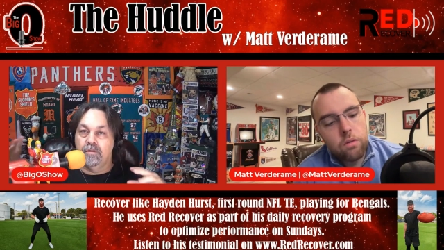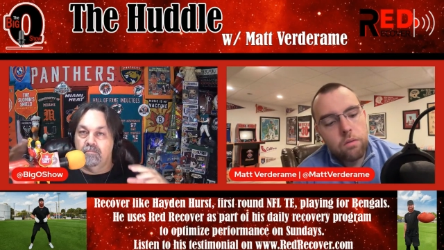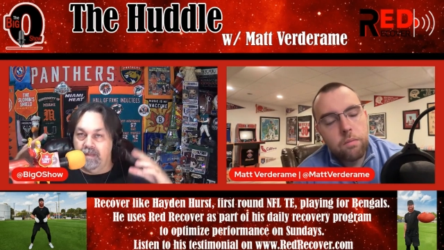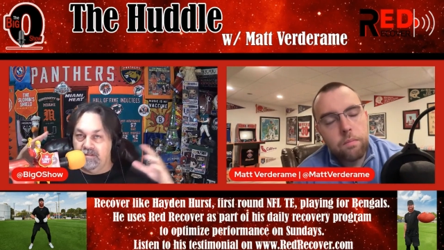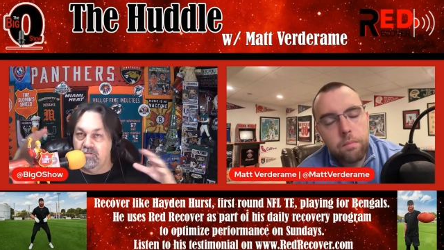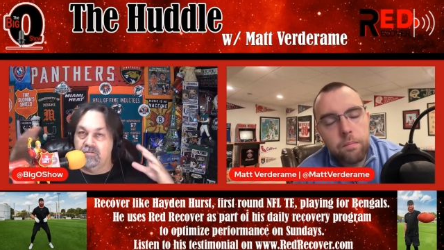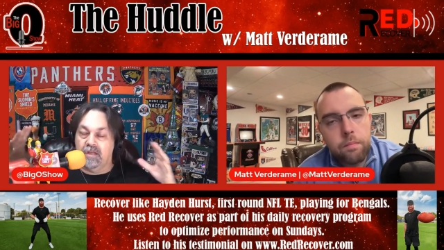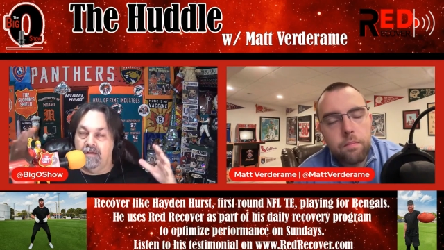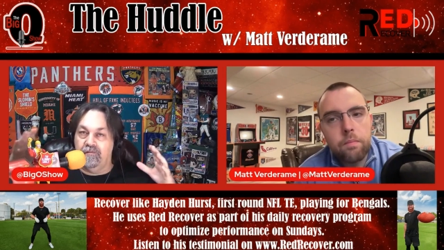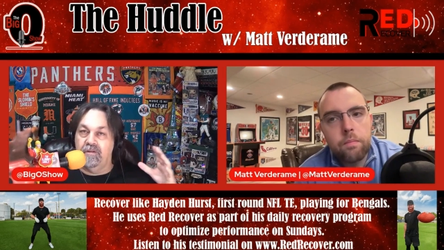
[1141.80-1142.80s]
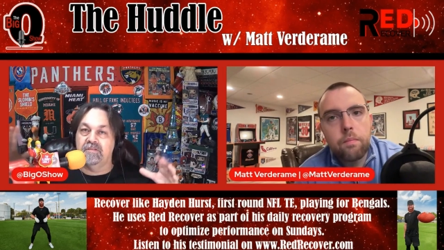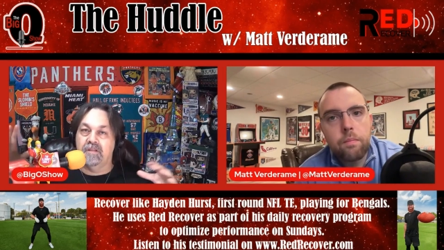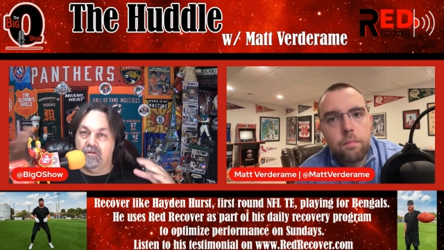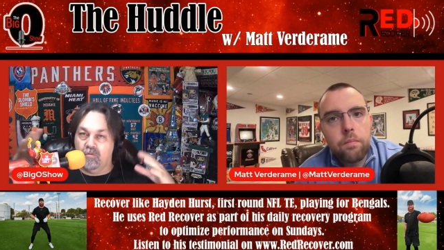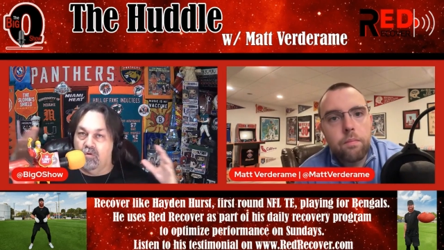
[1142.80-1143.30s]
Speaker 1: mental toughness
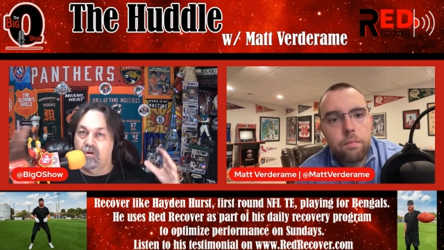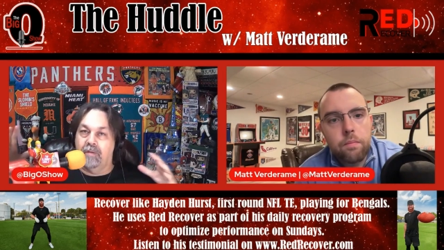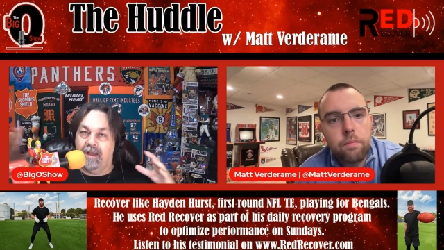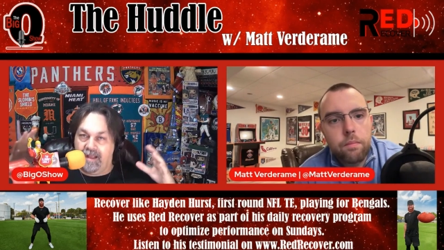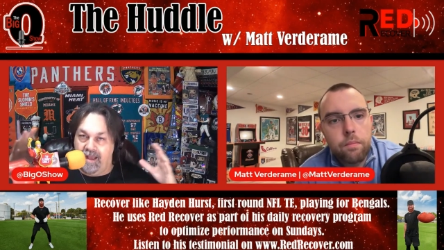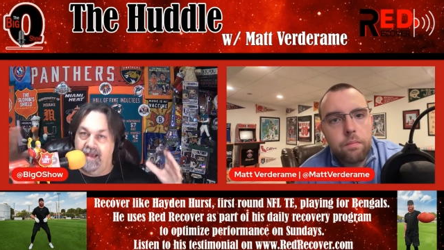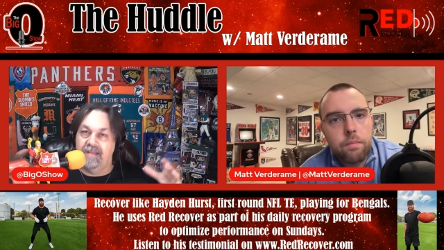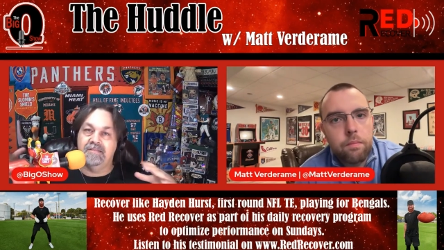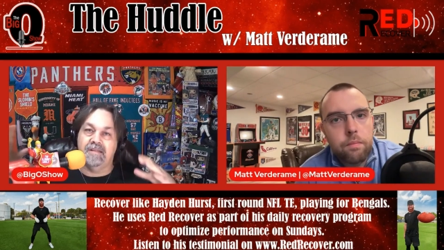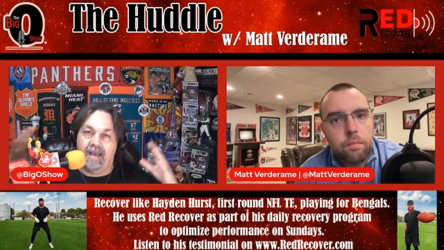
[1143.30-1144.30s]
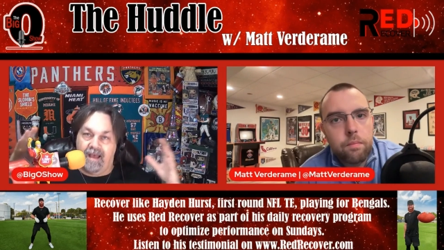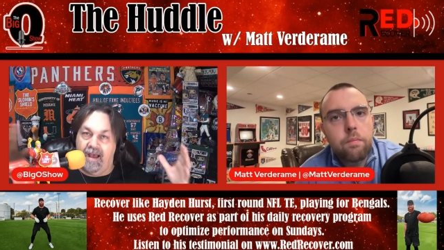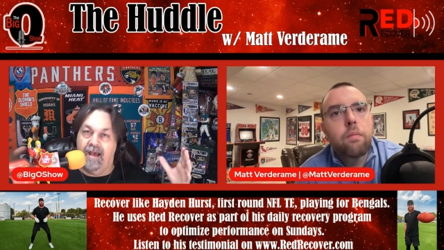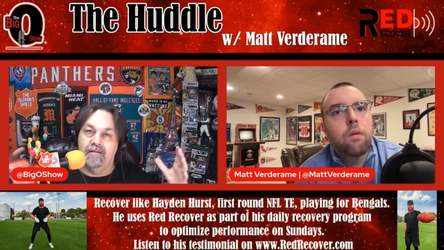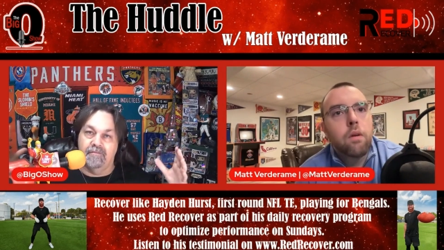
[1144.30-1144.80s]
that a quarterback has to
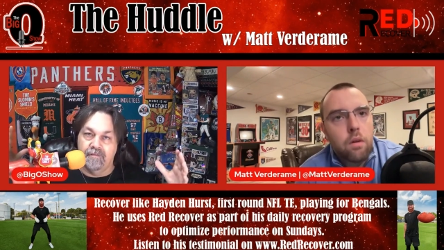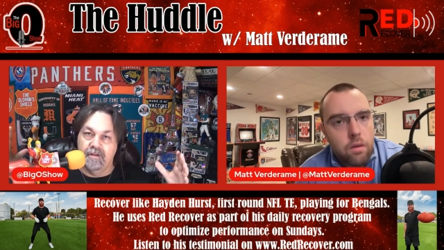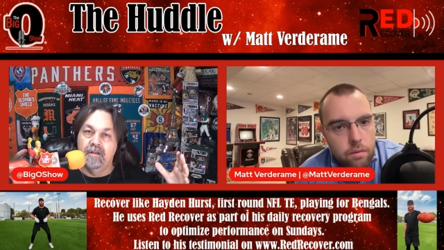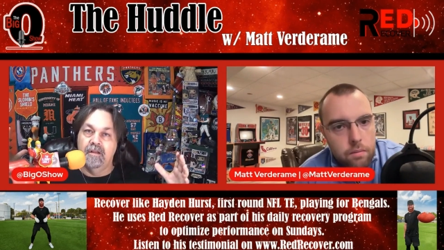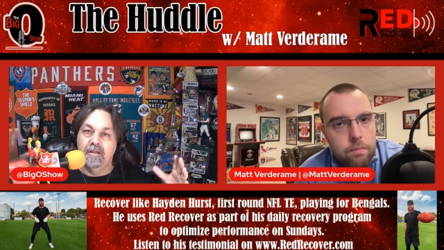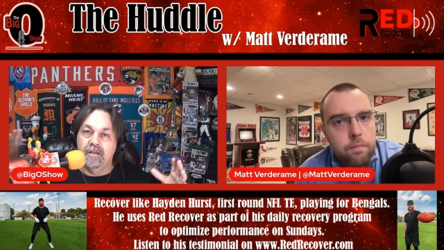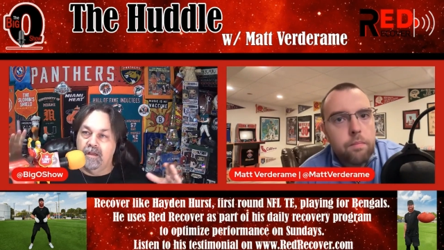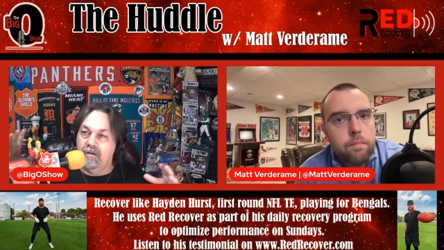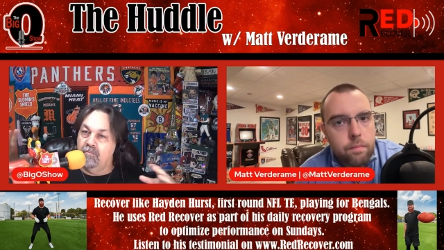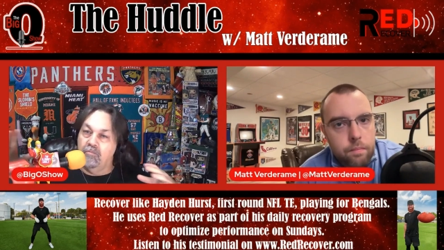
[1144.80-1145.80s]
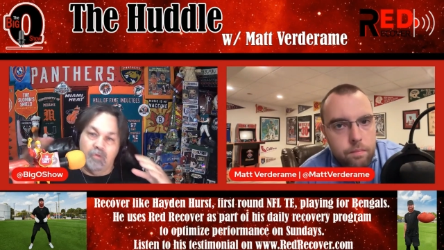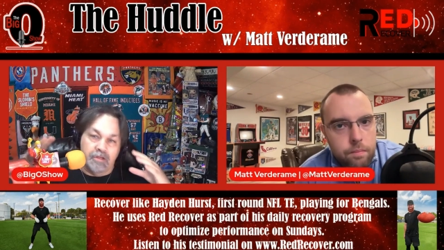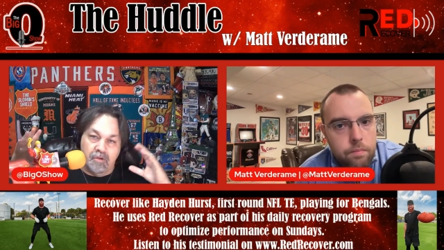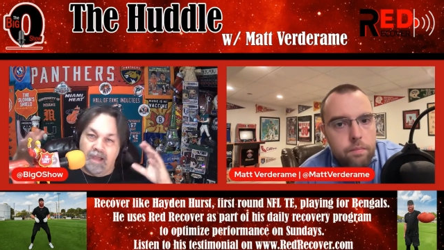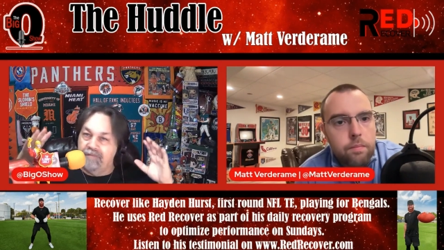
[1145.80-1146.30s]
have when
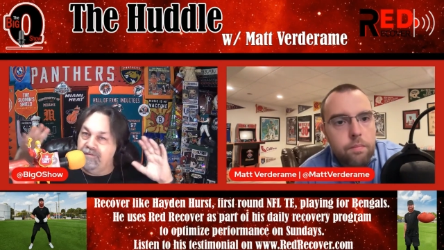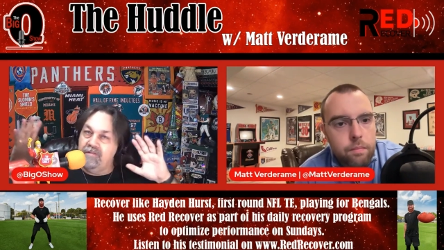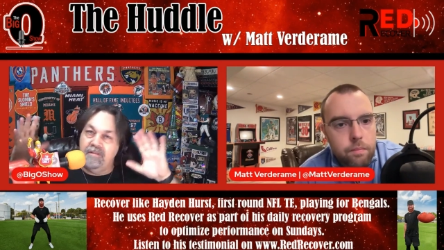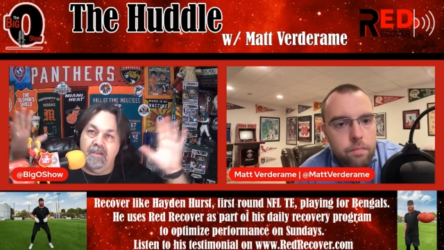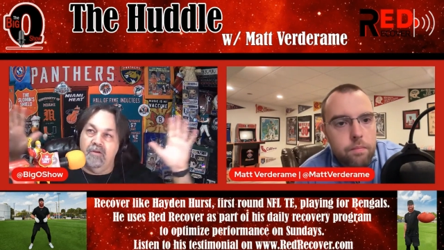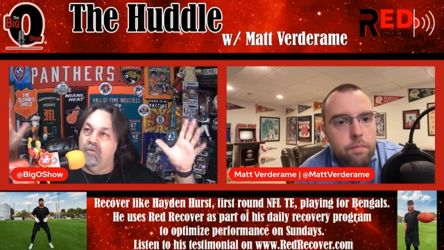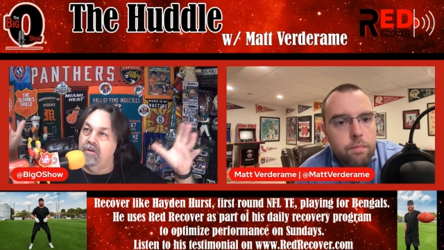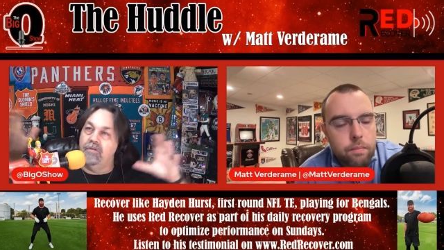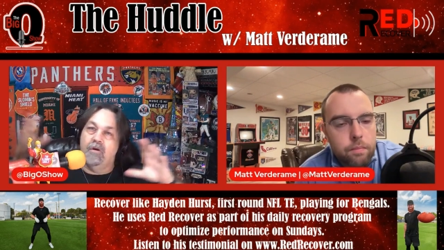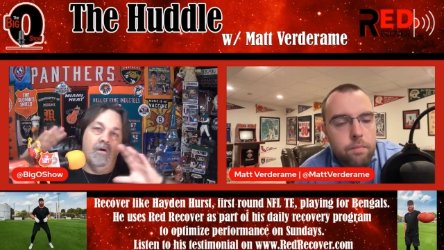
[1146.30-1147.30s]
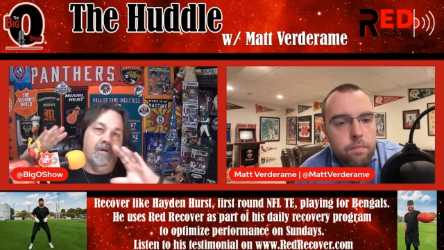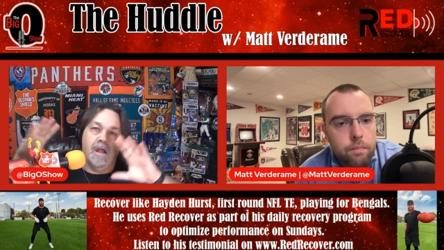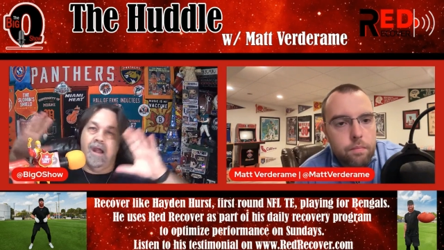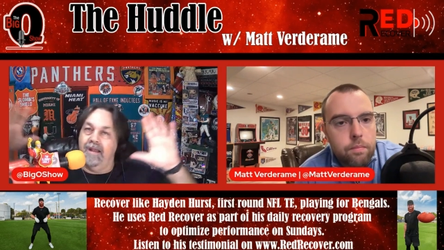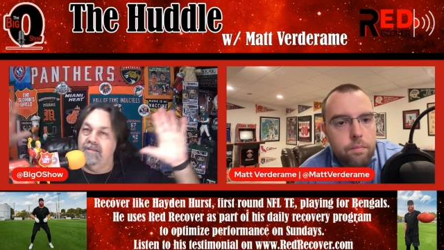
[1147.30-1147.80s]
you have to deal with all
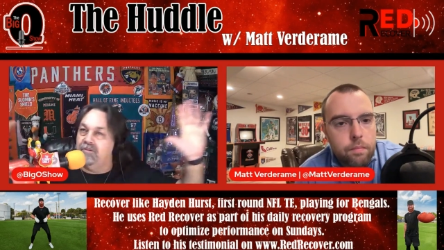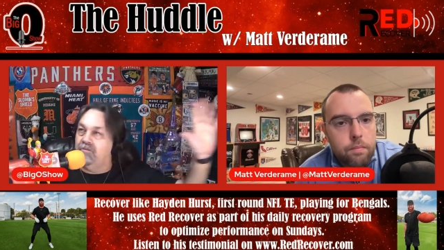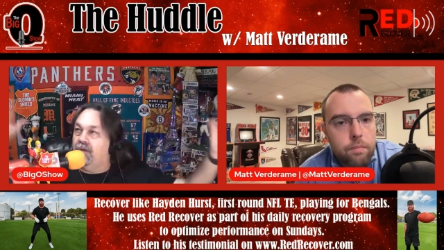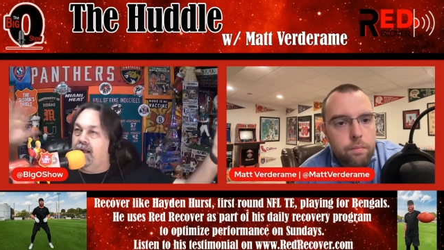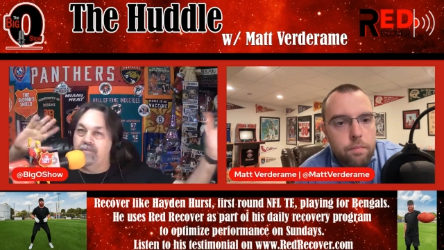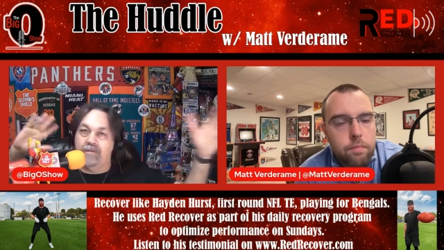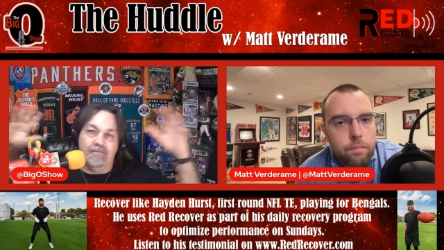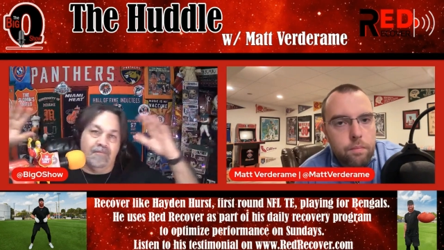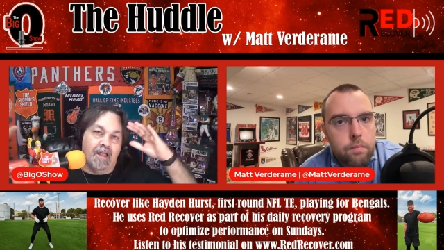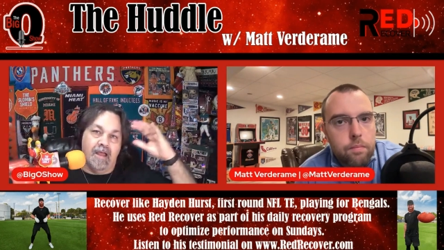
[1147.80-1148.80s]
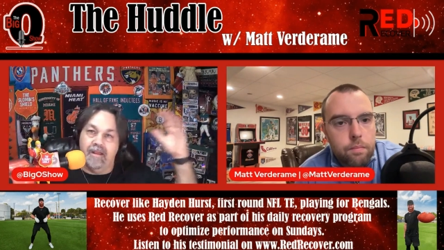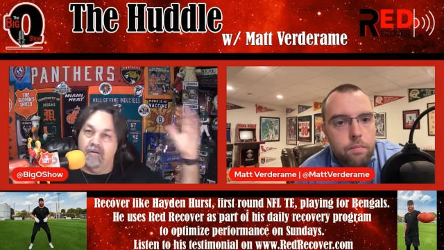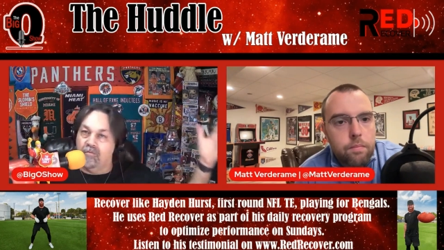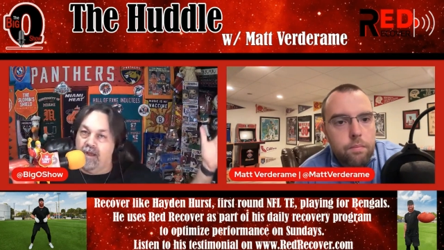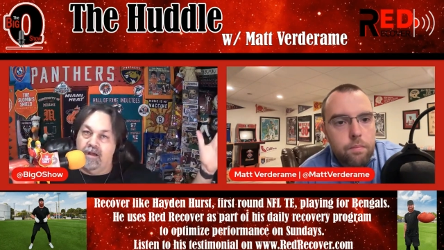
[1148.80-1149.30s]
kinds of crap that's flying
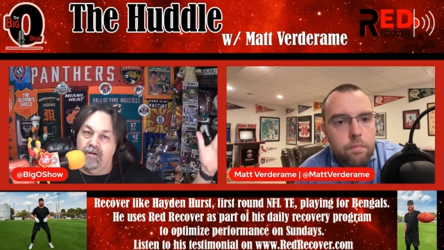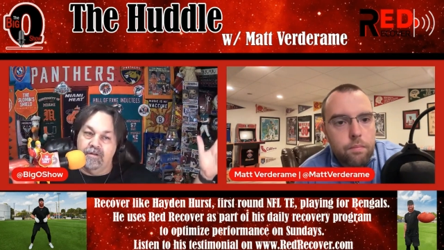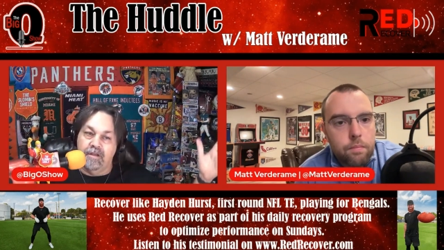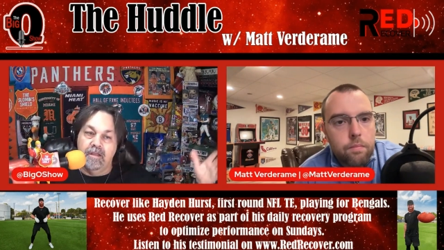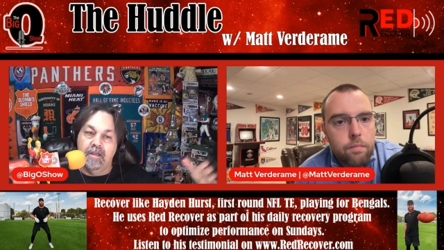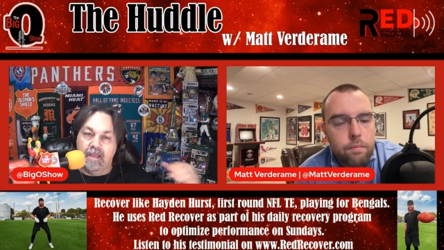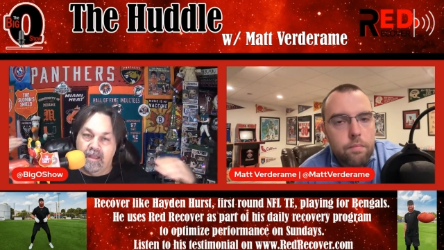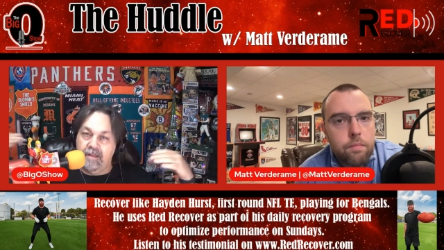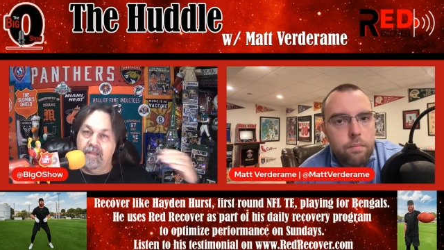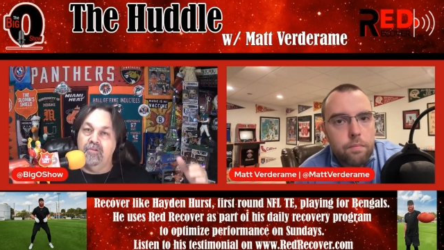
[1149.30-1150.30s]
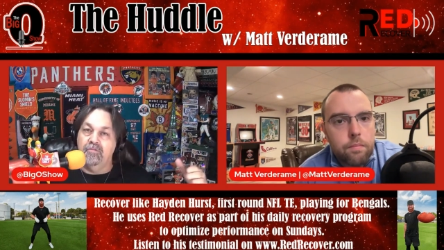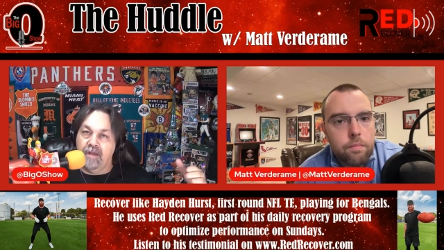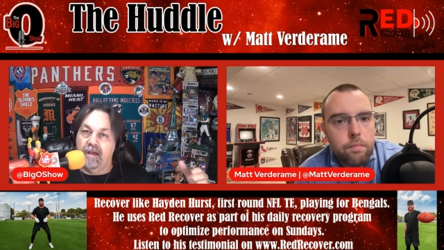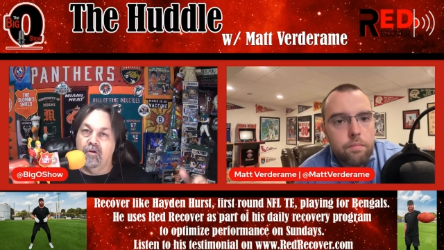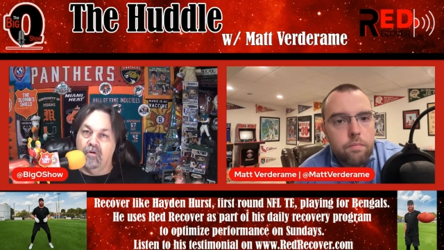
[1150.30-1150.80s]
around, and yet you've
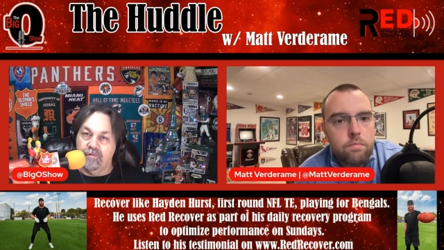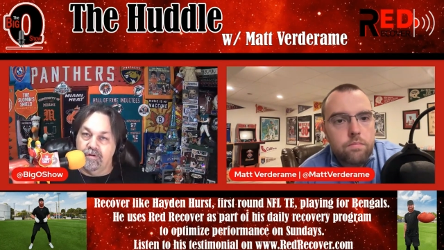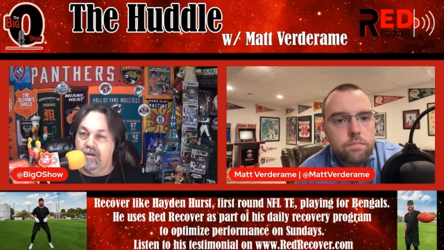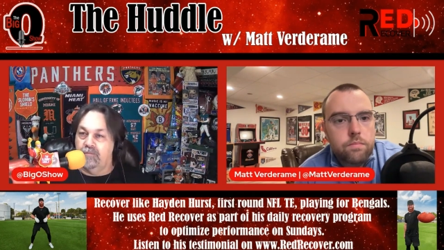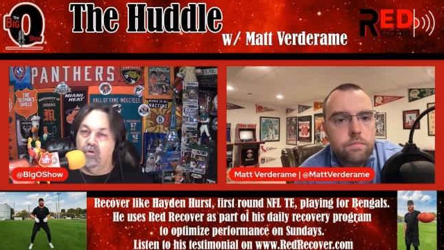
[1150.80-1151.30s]
got to overcome.